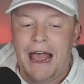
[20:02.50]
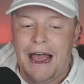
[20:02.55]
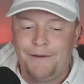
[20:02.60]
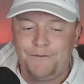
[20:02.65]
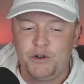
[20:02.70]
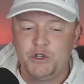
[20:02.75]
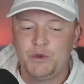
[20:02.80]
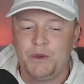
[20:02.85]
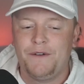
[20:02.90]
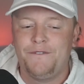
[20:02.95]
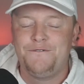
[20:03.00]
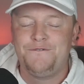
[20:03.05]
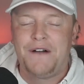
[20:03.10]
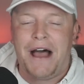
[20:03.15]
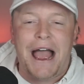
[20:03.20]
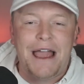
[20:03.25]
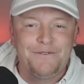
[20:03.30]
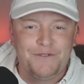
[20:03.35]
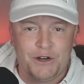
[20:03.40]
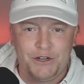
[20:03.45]
average with a
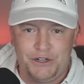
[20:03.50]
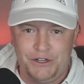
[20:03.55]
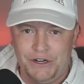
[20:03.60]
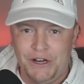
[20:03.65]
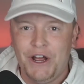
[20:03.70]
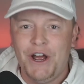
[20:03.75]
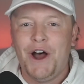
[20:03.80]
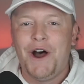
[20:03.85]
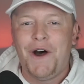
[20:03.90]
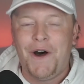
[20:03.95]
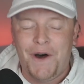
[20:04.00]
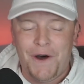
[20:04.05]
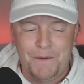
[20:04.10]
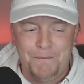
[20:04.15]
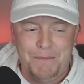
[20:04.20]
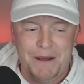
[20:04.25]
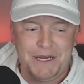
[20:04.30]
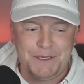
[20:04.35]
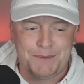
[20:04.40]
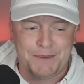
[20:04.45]
.500 on
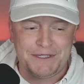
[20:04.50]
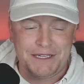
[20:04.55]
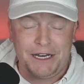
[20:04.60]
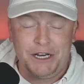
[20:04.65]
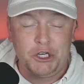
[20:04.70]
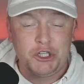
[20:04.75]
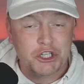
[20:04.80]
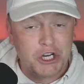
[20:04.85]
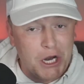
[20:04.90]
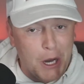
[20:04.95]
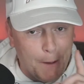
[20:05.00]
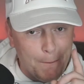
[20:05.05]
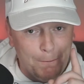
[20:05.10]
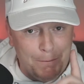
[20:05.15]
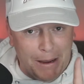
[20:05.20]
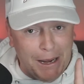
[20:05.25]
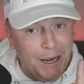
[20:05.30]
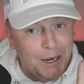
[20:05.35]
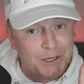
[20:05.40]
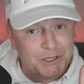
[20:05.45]
base percentage
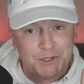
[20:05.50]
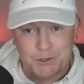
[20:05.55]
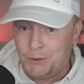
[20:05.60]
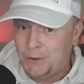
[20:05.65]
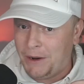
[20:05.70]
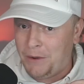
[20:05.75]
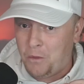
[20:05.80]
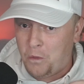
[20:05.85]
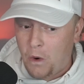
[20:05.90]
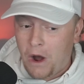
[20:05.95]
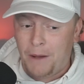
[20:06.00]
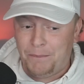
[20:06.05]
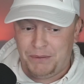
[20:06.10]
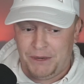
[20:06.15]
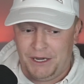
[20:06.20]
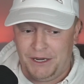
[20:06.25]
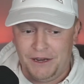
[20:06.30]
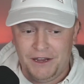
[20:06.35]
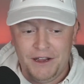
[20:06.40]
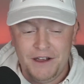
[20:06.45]
compared to a
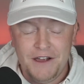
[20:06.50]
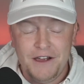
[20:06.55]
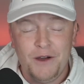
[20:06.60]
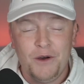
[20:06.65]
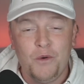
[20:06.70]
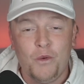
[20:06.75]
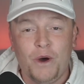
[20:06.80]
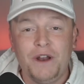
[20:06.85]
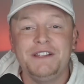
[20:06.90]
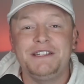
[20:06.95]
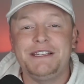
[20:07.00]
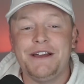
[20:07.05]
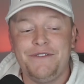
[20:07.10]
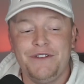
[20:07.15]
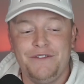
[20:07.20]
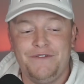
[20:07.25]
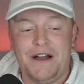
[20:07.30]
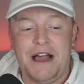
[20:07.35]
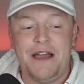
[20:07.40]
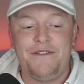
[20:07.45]
whopping
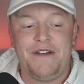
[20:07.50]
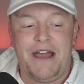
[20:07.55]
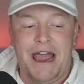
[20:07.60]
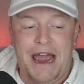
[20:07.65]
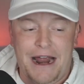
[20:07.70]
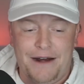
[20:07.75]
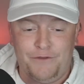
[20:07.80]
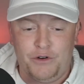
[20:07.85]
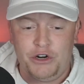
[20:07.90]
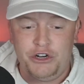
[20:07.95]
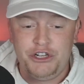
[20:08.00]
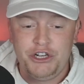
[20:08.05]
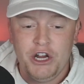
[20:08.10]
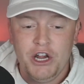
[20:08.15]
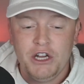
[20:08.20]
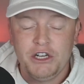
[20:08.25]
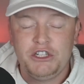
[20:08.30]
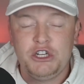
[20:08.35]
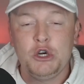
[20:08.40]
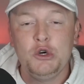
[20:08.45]
.175 average,
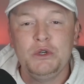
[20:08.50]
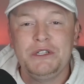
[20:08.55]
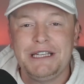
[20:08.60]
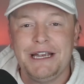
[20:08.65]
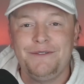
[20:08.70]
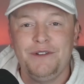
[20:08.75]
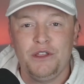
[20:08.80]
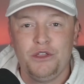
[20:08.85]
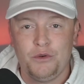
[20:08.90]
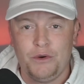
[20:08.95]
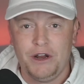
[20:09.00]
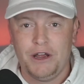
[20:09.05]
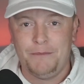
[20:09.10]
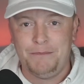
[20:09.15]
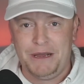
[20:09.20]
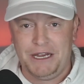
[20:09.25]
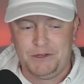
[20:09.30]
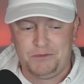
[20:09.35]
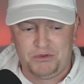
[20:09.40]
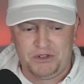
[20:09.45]
.273 on
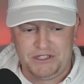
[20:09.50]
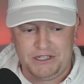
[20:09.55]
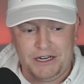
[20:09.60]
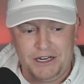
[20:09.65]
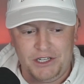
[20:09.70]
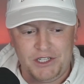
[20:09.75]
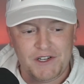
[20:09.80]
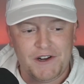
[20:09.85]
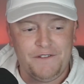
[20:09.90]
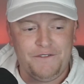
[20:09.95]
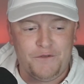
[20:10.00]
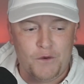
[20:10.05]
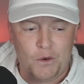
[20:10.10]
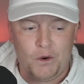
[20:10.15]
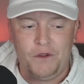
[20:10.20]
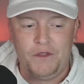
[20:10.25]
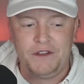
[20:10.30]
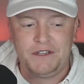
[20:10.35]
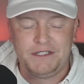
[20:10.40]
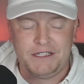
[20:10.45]
base percentage
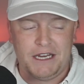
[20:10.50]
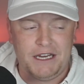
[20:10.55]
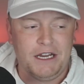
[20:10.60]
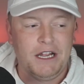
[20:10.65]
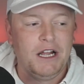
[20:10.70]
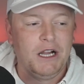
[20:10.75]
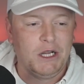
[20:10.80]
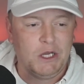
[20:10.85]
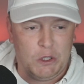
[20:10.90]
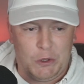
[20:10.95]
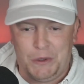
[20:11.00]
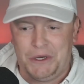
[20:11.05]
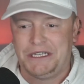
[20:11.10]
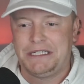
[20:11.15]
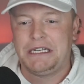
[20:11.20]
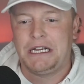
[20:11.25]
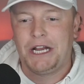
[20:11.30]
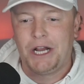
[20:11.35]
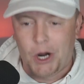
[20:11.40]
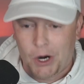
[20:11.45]
for the St.
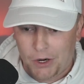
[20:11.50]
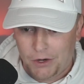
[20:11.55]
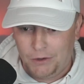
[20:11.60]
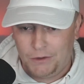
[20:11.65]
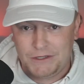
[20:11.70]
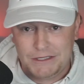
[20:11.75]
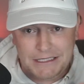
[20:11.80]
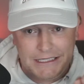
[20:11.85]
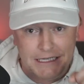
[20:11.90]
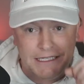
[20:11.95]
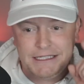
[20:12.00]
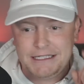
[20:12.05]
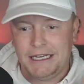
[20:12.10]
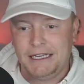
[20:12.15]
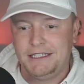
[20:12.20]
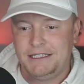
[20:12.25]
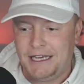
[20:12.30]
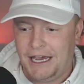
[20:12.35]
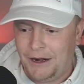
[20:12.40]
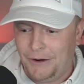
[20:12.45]
Louis Cardinals. Didn't
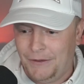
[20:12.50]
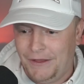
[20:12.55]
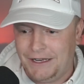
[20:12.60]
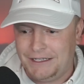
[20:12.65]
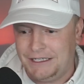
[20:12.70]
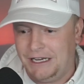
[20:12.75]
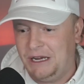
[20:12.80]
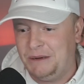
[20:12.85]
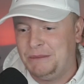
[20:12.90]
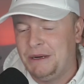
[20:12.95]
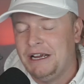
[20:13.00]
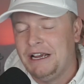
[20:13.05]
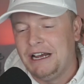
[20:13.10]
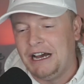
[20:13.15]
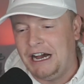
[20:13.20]
say Seattle that time.